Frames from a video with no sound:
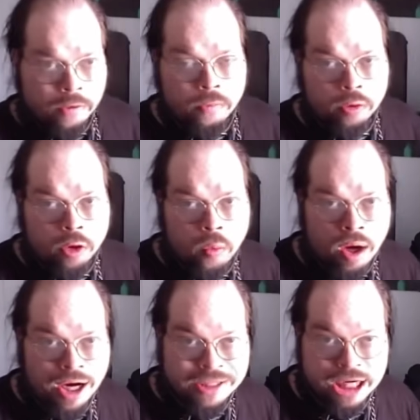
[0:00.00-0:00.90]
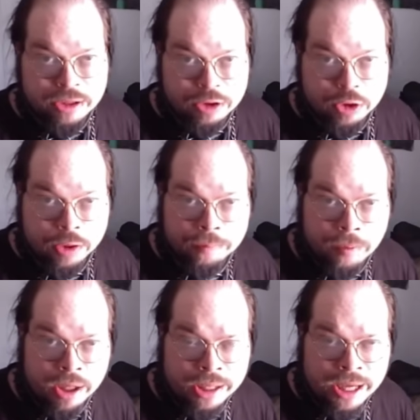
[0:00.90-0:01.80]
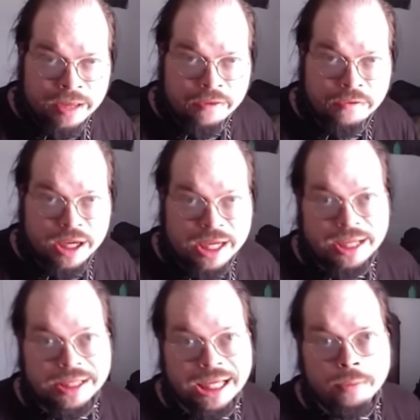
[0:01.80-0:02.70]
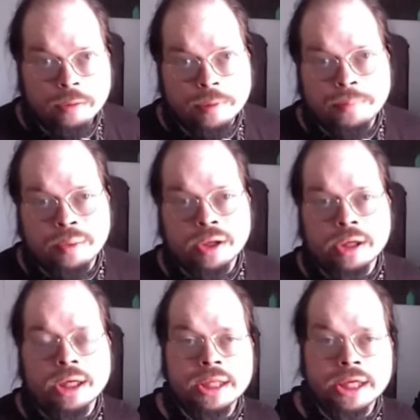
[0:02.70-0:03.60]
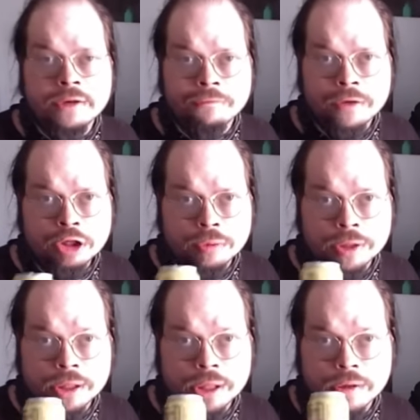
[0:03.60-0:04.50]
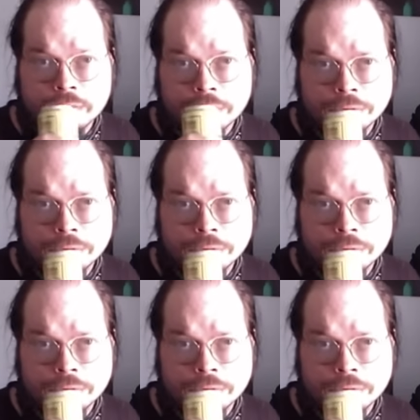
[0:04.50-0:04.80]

were to walk down the street buck-ass naked, they would be put on the offendery list.